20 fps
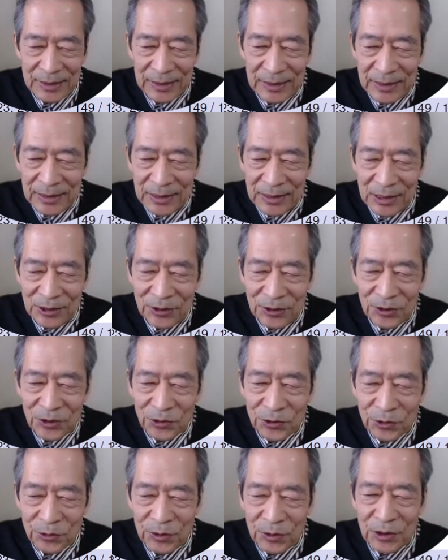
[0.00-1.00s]
is
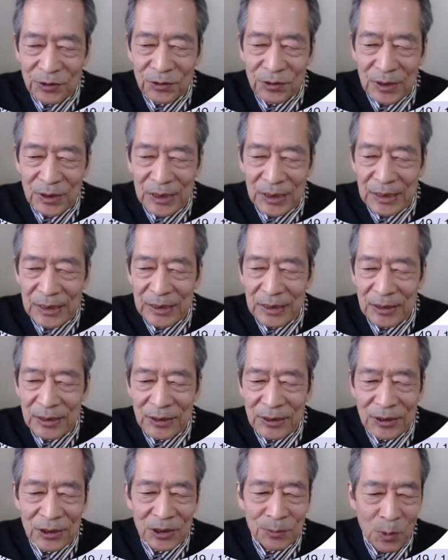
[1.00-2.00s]
strictly
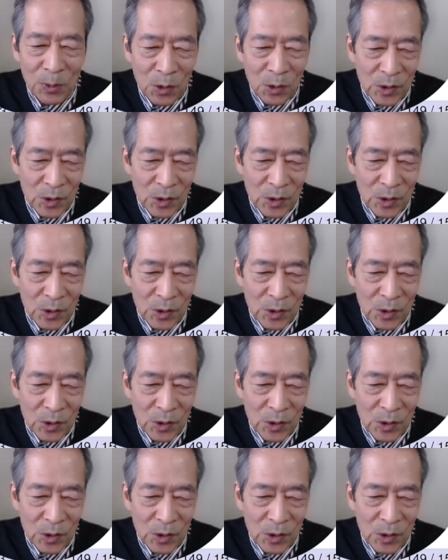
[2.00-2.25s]
smaller